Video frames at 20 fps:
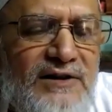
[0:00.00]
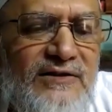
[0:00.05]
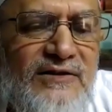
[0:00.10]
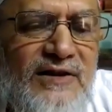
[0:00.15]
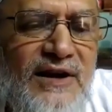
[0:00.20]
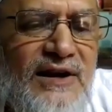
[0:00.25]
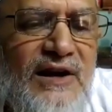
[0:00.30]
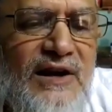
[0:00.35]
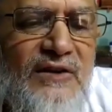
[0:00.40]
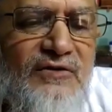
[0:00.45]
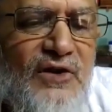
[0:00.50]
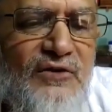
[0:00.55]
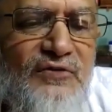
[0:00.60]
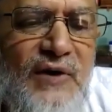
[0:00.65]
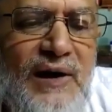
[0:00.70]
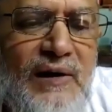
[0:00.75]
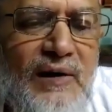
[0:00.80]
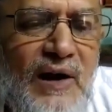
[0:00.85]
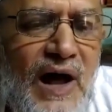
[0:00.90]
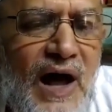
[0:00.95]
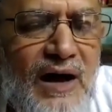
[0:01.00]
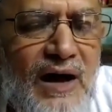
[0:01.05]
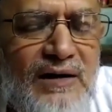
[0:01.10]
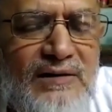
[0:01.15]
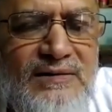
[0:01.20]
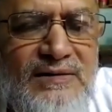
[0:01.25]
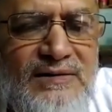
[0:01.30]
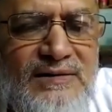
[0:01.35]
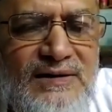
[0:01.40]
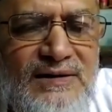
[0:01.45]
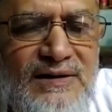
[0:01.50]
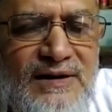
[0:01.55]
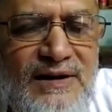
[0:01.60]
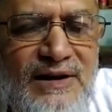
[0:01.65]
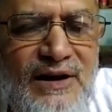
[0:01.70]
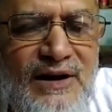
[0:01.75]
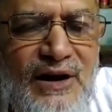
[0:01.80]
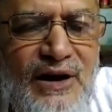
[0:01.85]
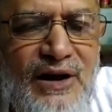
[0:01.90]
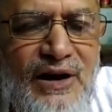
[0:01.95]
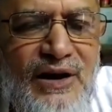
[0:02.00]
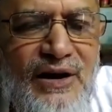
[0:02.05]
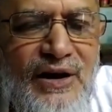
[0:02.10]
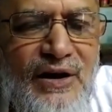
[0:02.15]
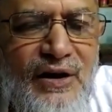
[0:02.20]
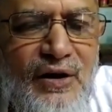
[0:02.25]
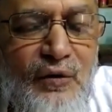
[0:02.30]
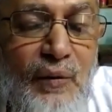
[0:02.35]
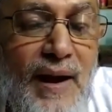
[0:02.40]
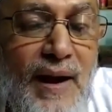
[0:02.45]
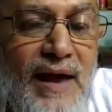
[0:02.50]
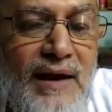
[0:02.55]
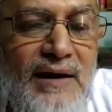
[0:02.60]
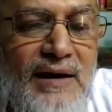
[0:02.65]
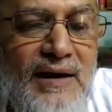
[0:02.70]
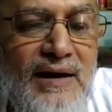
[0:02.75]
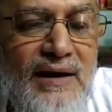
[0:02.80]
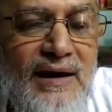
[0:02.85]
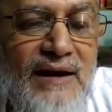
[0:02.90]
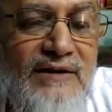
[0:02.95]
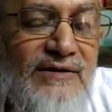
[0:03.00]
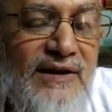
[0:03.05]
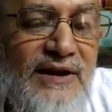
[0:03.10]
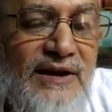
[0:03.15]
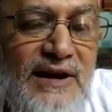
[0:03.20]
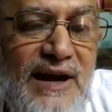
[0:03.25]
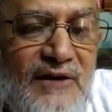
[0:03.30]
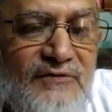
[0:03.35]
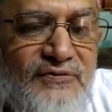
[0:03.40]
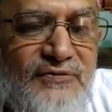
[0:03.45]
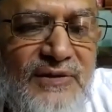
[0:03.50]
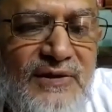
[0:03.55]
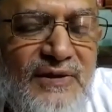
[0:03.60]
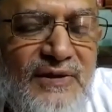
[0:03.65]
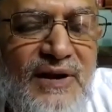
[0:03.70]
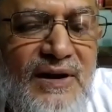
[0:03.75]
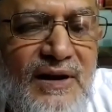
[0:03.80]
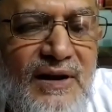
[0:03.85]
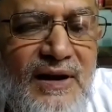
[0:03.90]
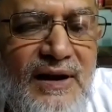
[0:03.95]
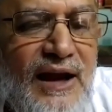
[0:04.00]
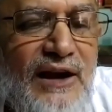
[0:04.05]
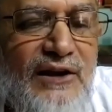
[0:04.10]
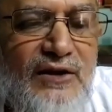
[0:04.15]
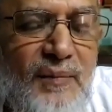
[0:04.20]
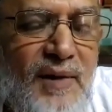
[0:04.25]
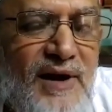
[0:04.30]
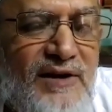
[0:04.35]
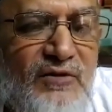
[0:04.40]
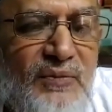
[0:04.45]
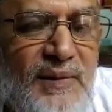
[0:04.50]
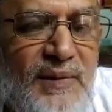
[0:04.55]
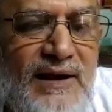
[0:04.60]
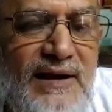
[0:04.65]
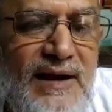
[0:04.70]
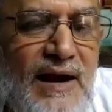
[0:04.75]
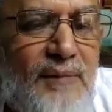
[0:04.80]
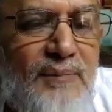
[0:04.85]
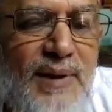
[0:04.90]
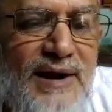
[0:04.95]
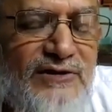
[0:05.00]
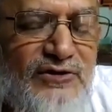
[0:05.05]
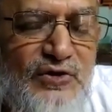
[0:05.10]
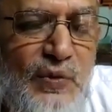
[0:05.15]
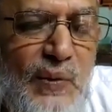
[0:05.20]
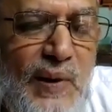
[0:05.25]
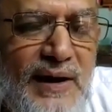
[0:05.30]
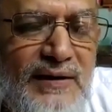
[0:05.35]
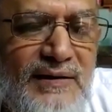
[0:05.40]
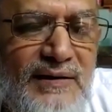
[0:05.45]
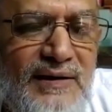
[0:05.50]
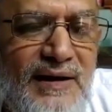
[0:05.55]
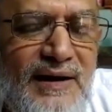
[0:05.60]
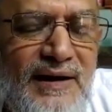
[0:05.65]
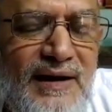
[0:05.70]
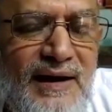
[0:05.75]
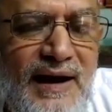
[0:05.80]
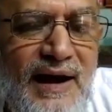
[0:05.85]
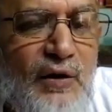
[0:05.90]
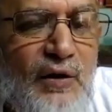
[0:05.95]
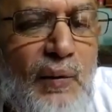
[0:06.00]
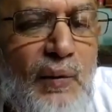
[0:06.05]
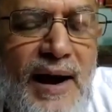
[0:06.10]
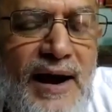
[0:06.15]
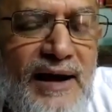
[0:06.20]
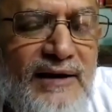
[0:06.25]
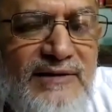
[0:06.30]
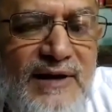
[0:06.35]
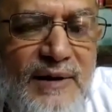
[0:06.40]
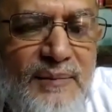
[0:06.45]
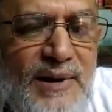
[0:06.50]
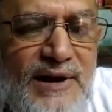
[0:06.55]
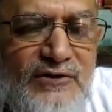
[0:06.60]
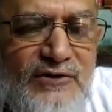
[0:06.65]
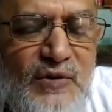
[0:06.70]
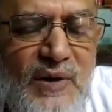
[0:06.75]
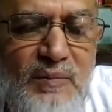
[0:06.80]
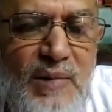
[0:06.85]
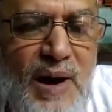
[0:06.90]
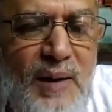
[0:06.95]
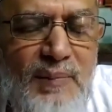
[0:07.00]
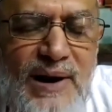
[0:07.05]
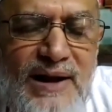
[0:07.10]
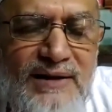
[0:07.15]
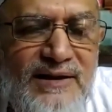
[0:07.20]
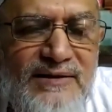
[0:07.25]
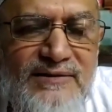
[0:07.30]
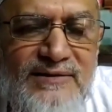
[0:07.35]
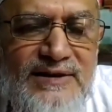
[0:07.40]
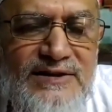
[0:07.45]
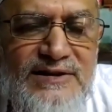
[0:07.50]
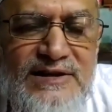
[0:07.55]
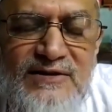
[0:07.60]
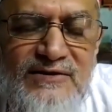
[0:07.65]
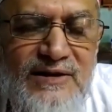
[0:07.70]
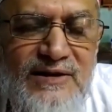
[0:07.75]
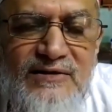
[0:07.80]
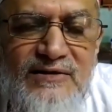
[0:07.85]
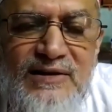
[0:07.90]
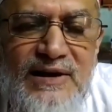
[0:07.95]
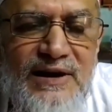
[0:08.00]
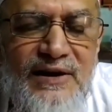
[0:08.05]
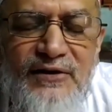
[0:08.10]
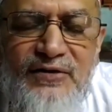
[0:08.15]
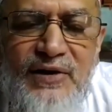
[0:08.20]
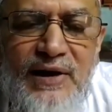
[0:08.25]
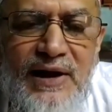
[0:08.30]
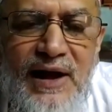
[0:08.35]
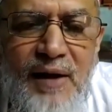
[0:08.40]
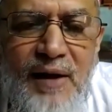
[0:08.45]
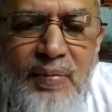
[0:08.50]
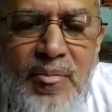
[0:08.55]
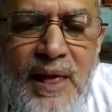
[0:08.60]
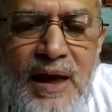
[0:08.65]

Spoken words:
a gift of Allah. When is a gift, it must be a best one. And why is a best one, my brothers and sisters in As-salam?